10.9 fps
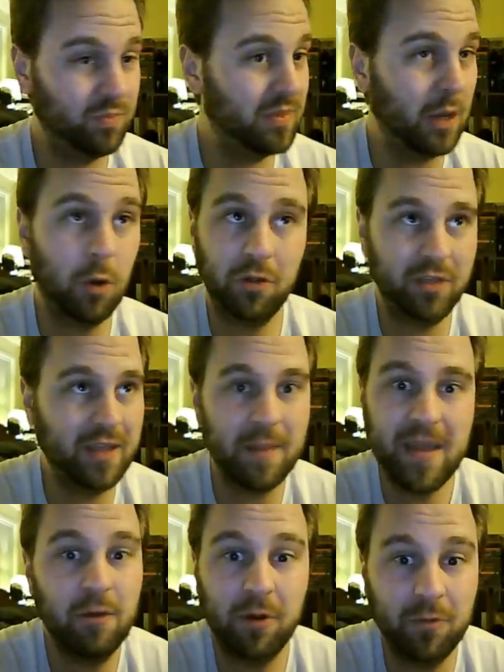The whole thing that
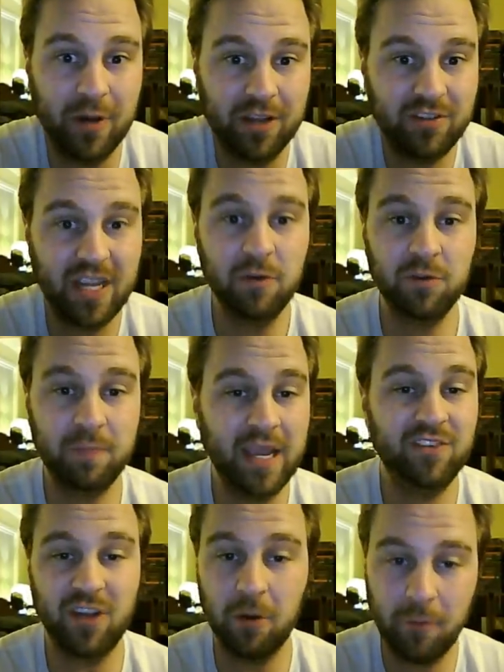made it what it was. It was
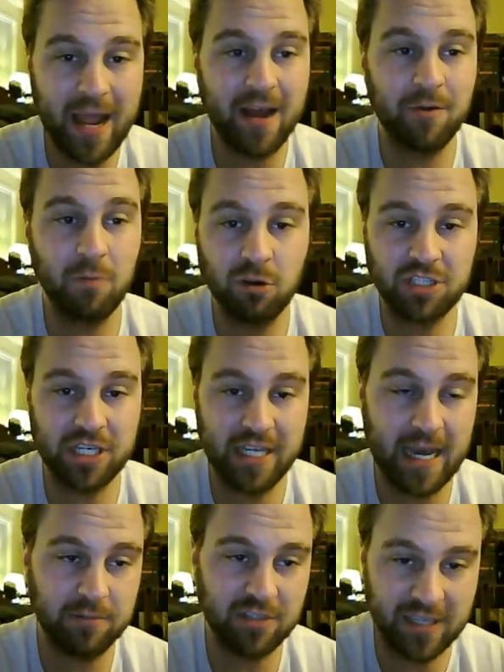based around motion
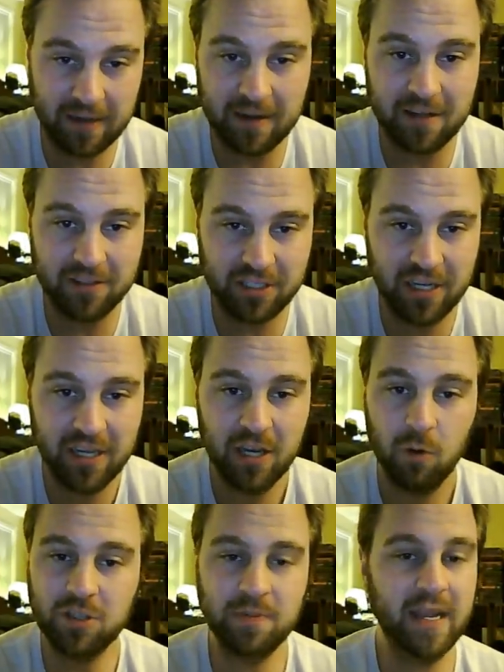capture technology,
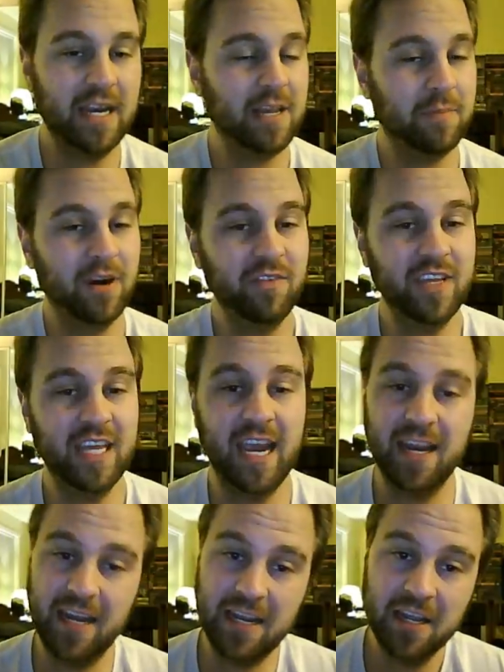which made it a perfect
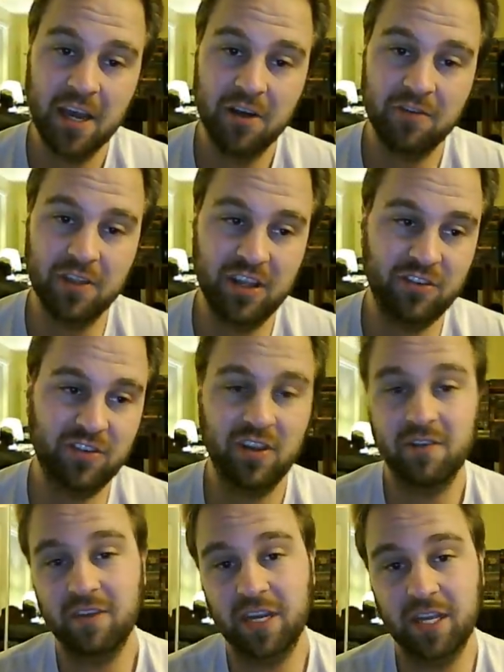candidate for this
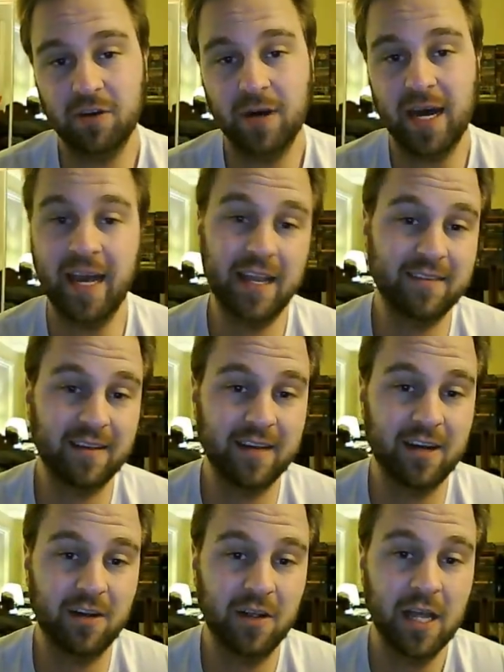video I like to
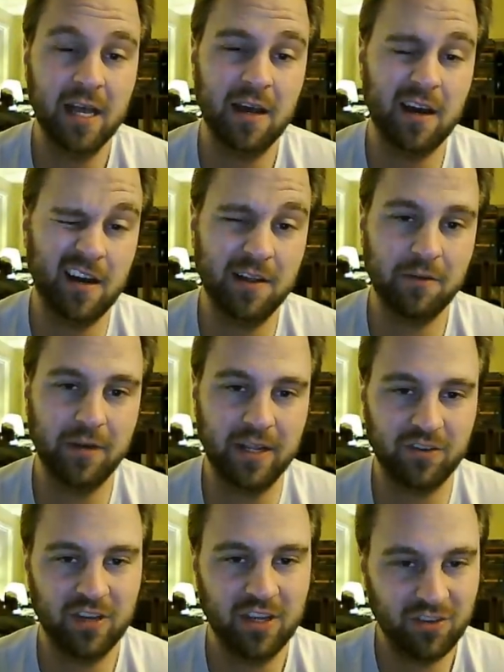call On the
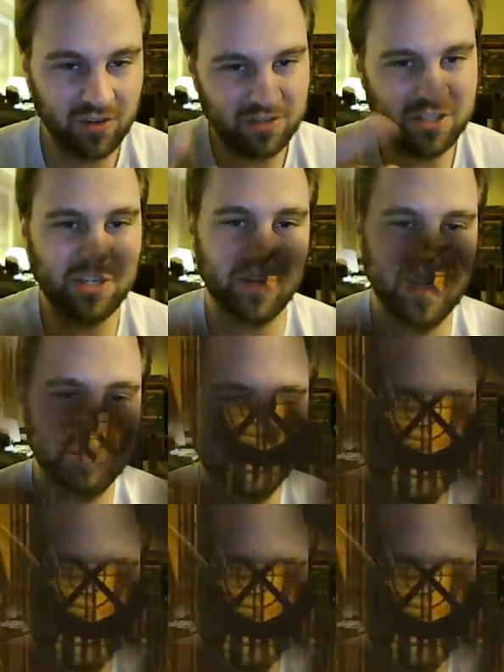Rails. So enjoy.